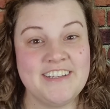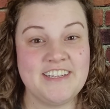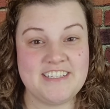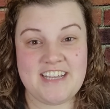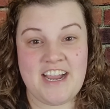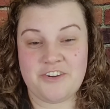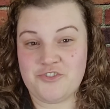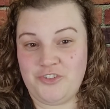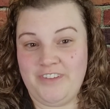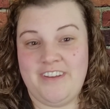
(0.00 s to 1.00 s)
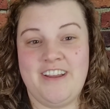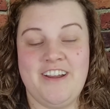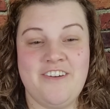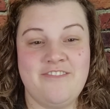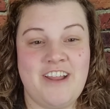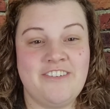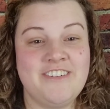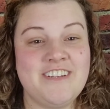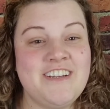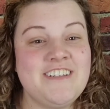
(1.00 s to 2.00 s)
It's actually like a
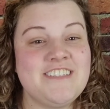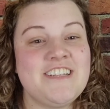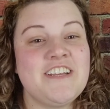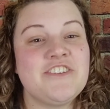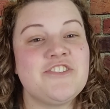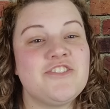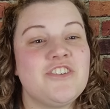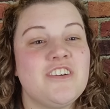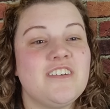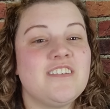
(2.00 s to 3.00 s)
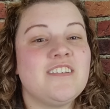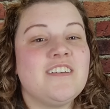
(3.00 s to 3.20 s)
Valentine's Day shirt